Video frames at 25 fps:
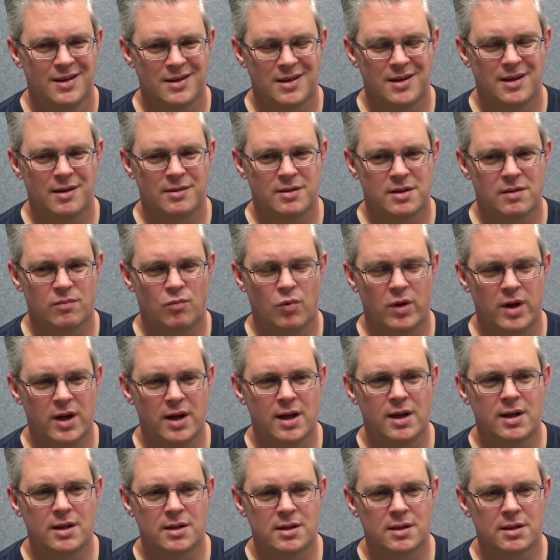So there's some
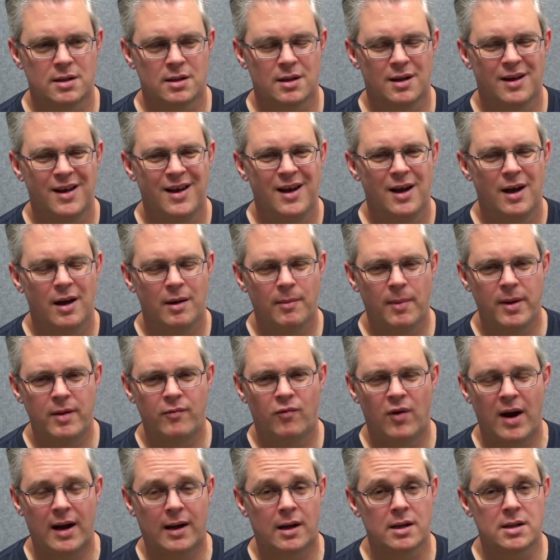weird, I
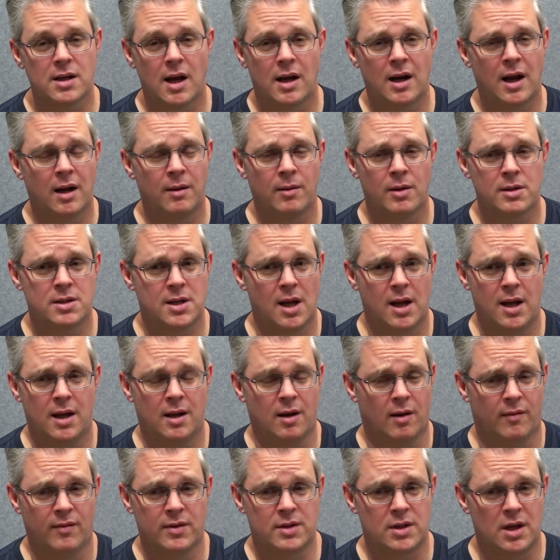mean, reckless. And I'm not
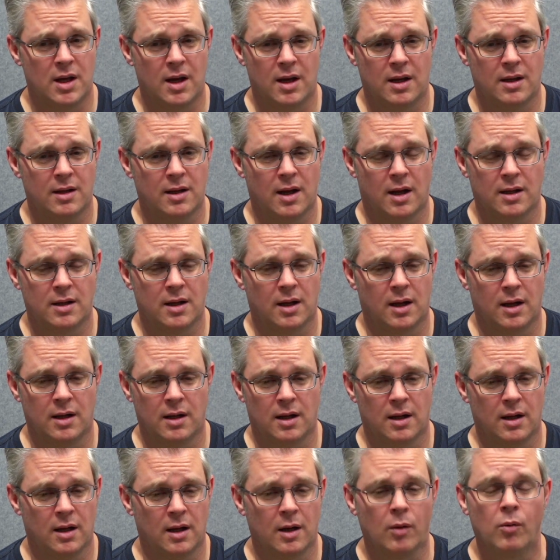saying, obviously, I
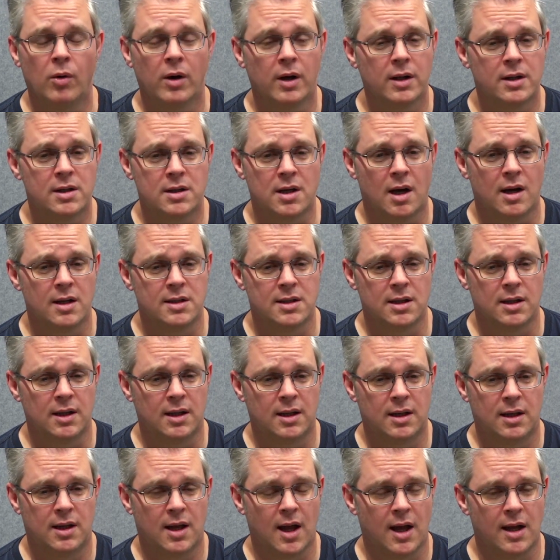don't want to start to
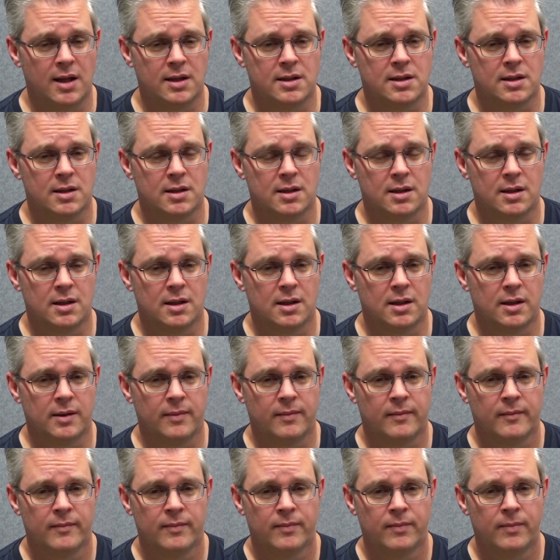
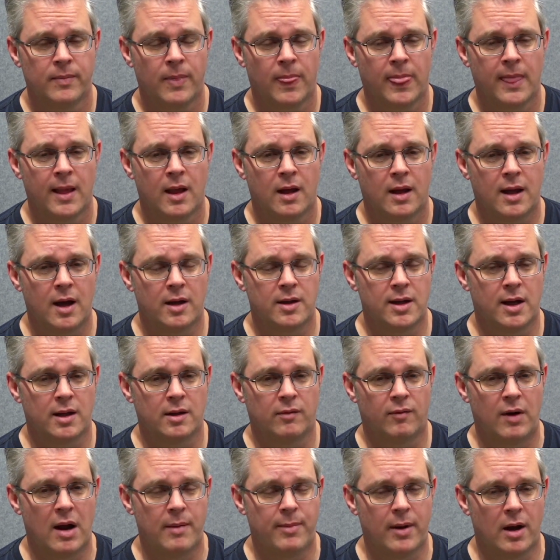go down
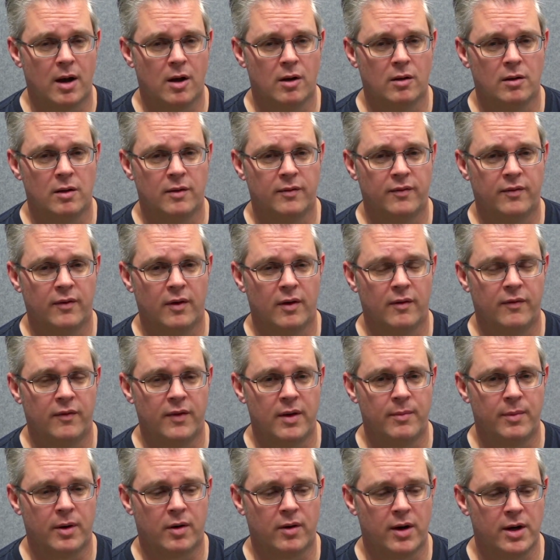the rabbit hole of
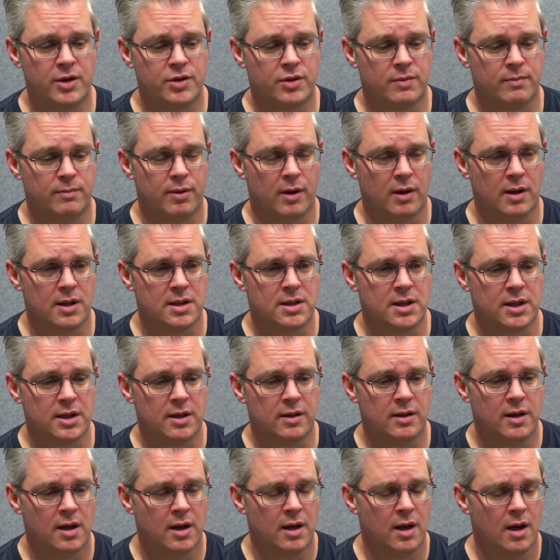immigration
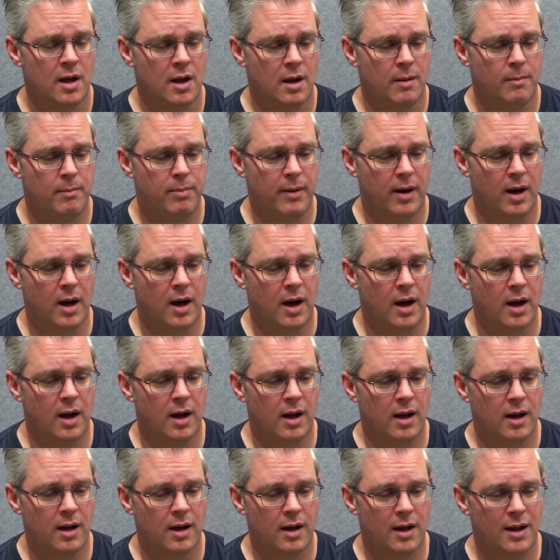policy, but
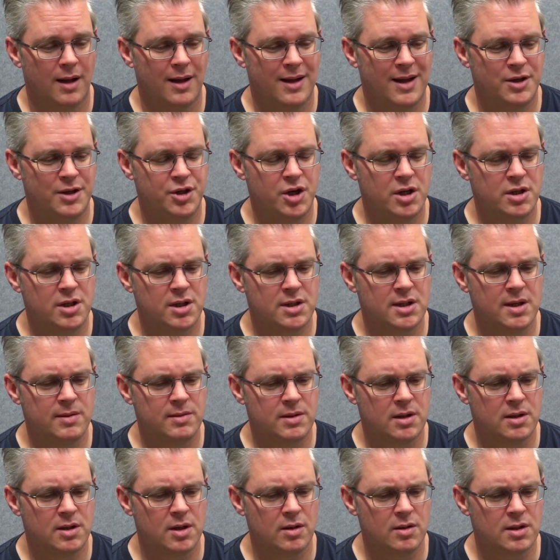she just
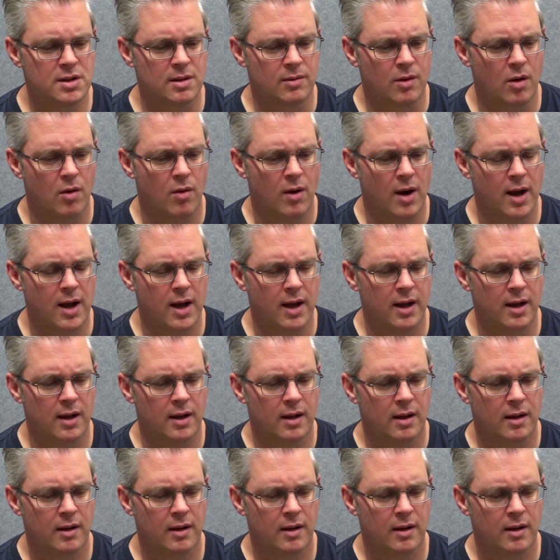seems to do some quite